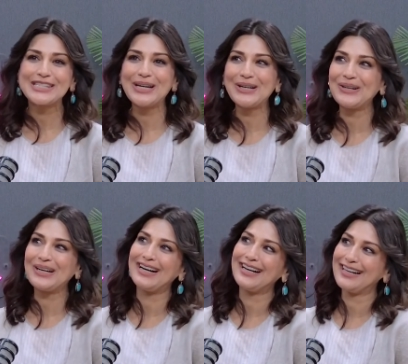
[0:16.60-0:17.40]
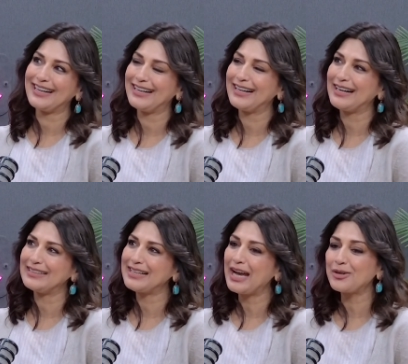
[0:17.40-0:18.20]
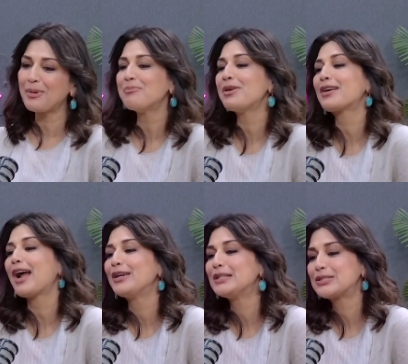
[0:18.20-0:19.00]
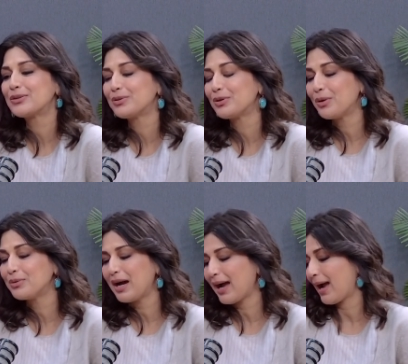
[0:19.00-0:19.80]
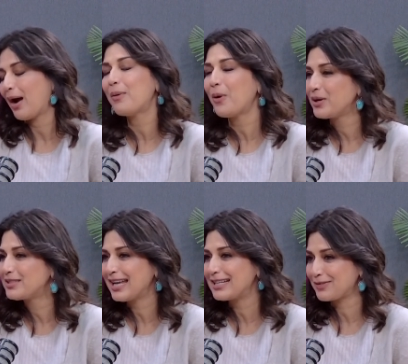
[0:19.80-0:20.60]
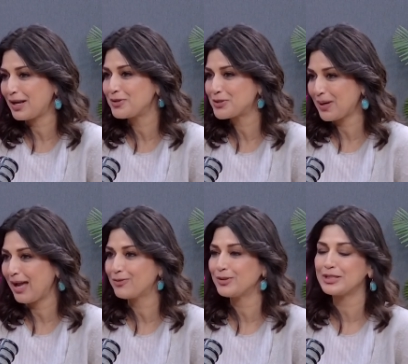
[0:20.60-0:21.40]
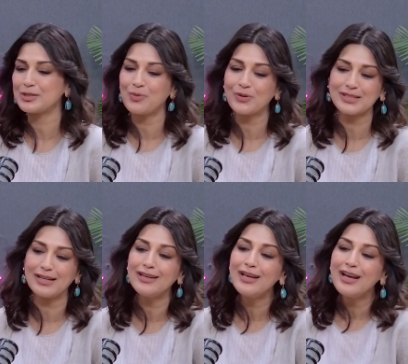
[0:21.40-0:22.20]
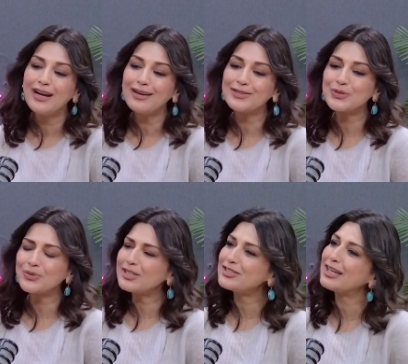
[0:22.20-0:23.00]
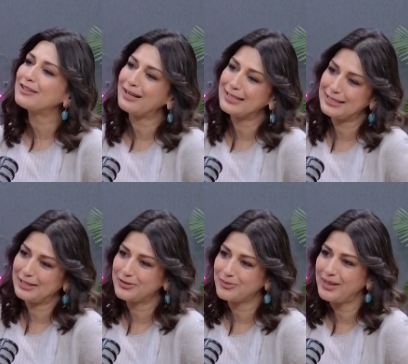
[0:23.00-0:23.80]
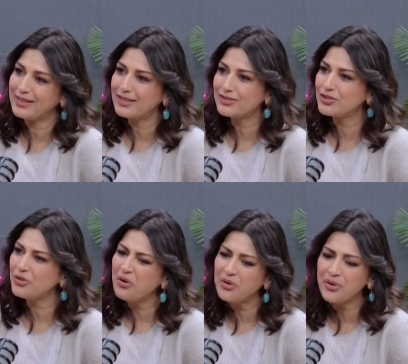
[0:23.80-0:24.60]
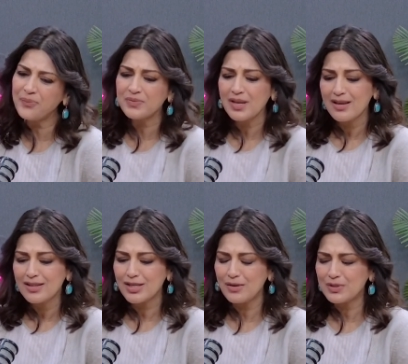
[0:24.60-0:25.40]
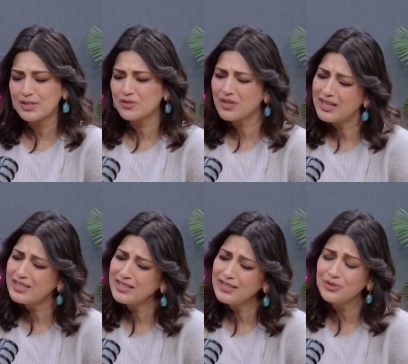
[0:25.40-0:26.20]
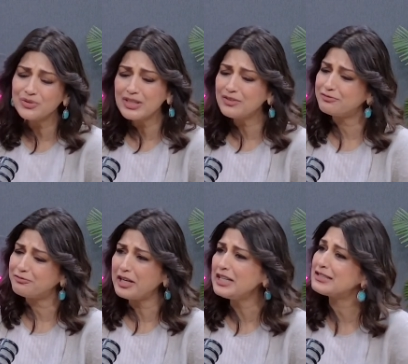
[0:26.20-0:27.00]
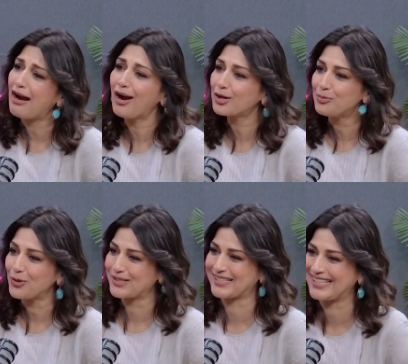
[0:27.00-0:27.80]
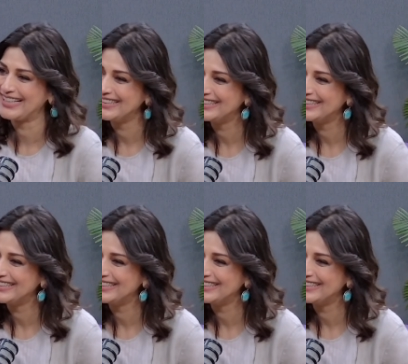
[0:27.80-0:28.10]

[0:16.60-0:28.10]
So I remember I used to, on set, when I used to have all these books, and Sooraj had once said to me that, she would say, Sonali, you read very dark books.